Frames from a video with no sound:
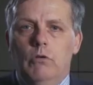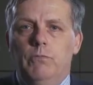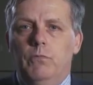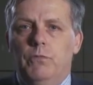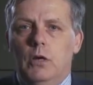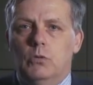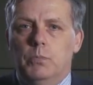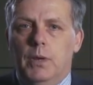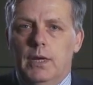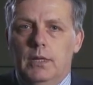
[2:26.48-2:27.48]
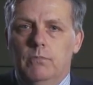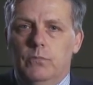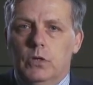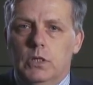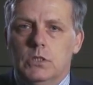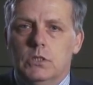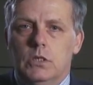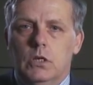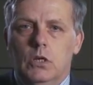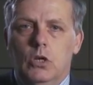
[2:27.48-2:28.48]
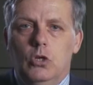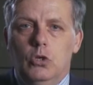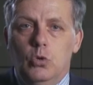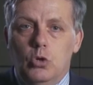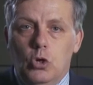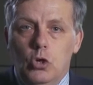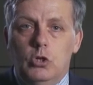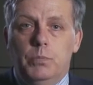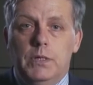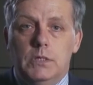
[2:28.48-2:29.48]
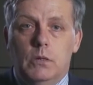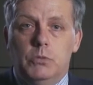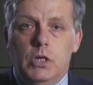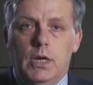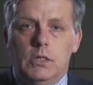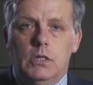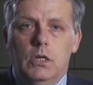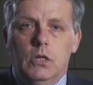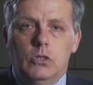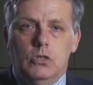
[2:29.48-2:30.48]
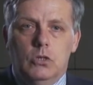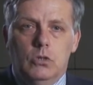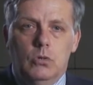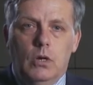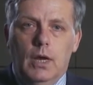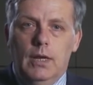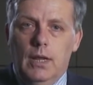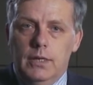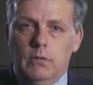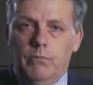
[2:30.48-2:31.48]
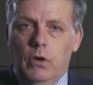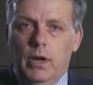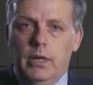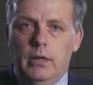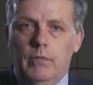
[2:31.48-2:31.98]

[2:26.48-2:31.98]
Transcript: if you fail to pay an invoice, you could be subject to a late fine.